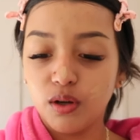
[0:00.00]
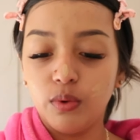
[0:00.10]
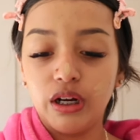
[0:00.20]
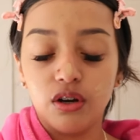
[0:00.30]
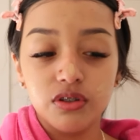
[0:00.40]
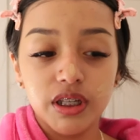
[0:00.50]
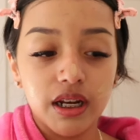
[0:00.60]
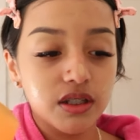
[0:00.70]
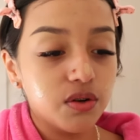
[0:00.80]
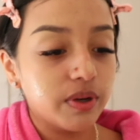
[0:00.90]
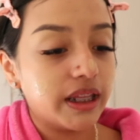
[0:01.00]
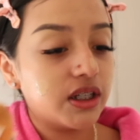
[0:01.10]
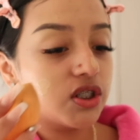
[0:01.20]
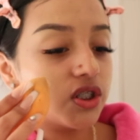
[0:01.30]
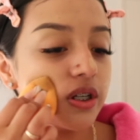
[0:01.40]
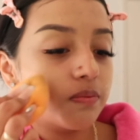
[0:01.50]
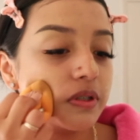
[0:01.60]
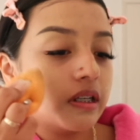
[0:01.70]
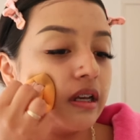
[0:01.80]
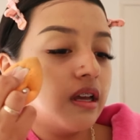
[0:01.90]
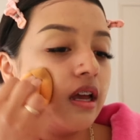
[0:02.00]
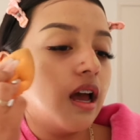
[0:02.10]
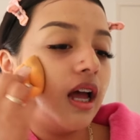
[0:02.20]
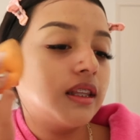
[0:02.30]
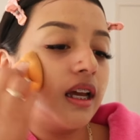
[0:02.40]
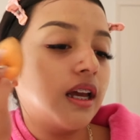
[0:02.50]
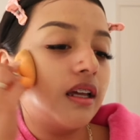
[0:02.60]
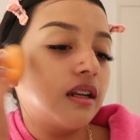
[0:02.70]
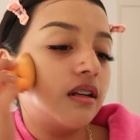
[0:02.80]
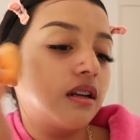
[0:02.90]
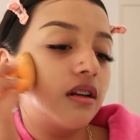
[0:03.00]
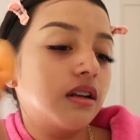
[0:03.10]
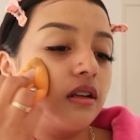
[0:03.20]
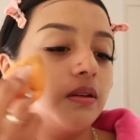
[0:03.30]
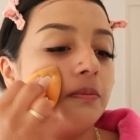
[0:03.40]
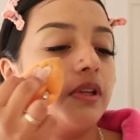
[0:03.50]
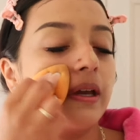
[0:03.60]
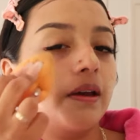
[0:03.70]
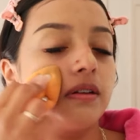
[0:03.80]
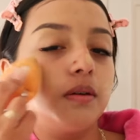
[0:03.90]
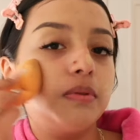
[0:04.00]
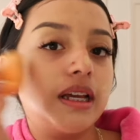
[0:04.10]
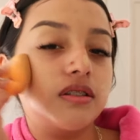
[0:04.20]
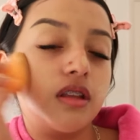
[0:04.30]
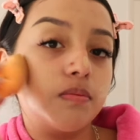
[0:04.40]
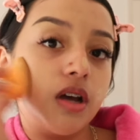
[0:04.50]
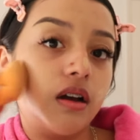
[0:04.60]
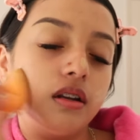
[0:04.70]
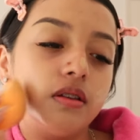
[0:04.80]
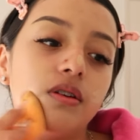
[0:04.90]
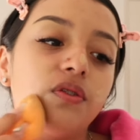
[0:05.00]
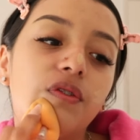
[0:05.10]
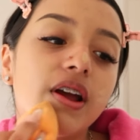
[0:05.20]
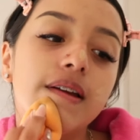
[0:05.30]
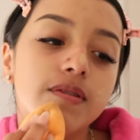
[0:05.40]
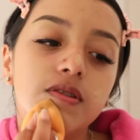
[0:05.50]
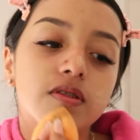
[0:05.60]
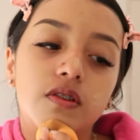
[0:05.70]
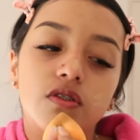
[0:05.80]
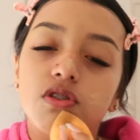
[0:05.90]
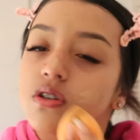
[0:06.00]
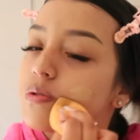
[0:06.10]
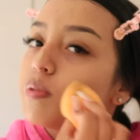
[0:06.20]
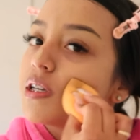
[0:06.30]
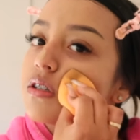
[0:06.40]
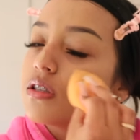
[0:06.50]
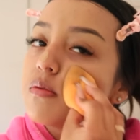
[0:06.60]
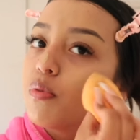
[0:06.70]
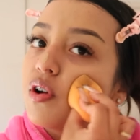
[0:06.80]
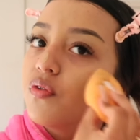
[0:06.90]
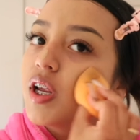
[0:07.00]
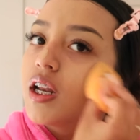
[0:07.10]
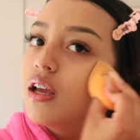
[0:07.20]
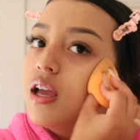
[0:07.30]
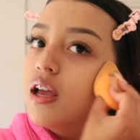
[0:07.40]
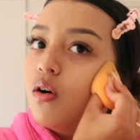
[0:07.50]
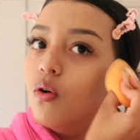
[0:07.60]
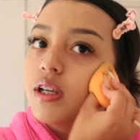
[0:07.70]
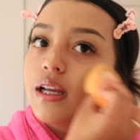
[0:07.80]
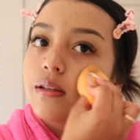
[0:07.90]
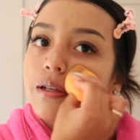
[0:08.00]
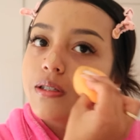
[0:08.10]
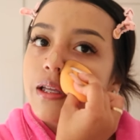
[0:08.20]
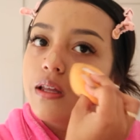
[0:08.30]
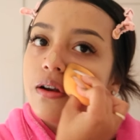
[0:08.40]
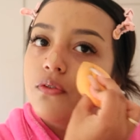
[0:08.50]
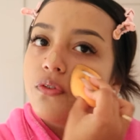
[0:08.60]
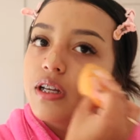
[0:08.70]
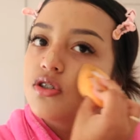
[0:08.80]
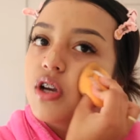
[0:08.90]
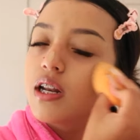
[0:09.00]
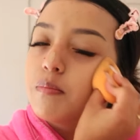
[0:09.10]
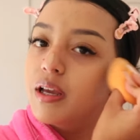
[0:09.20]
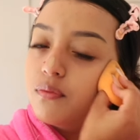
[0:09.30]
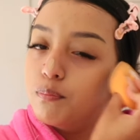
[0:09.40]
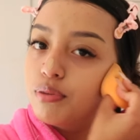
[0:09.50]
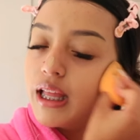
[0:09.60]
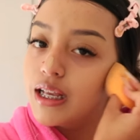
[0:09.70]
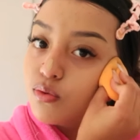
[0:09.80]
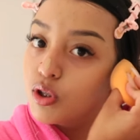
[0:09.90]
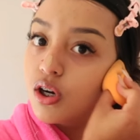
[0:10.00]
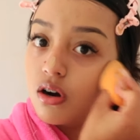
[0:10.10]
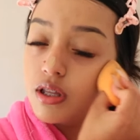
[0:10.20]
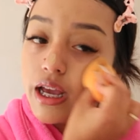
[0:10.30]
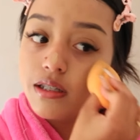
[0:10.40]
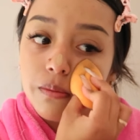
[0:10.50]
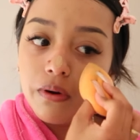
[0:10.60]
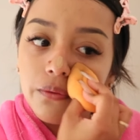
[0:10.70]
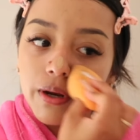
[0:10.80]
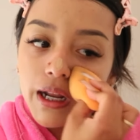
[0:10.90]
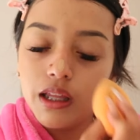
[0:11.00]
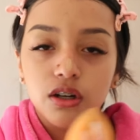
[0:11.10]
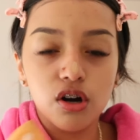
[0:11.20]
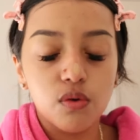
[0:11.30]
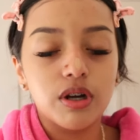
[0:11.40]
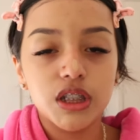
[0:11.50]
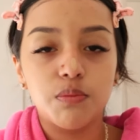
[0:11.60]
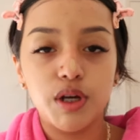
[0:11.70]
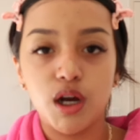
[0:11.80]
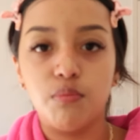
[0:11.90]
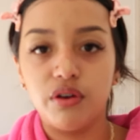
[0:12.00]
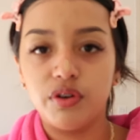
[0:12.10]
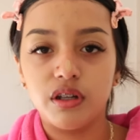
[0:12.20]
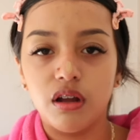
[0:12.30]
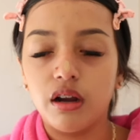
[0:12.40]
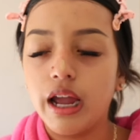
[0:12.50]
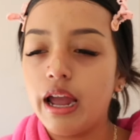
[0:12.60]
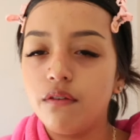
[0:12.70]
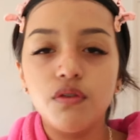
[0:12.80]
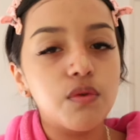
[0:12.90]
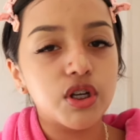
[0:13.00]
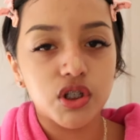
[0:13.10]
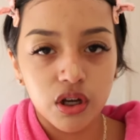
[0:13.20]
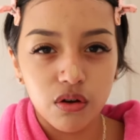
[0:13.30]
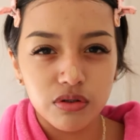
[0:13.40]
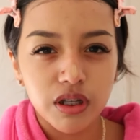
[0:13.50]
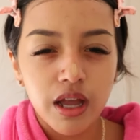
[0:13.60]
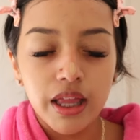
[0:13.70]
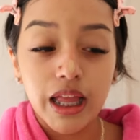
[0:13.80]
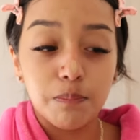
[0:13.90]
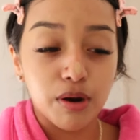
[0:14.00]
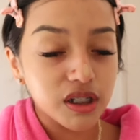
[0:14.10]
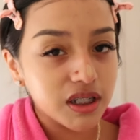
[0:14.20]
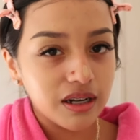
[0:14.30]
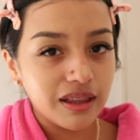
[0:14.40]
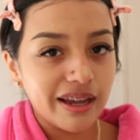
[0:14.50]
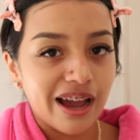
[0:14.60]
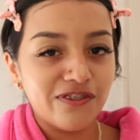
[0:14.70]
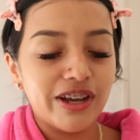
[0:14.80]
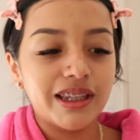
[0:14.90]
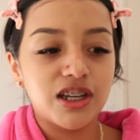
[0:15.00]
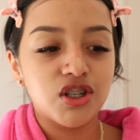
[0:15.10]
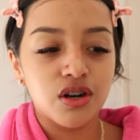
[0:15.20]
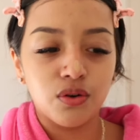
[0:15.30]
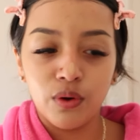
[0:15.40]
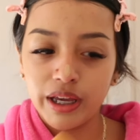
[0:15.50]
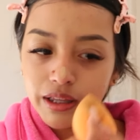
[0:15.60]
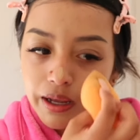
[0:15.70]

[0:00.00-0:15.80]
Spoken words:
When girls get into relationships and then they end up, like, stop talking to their friends just because of their boyfriend. Or, like, let's say their friends try to make plans with the girl that has a boyfriend and the girl wants to bring her boyfriend along everywhere she goes. Like, personally, I find that shit annoying.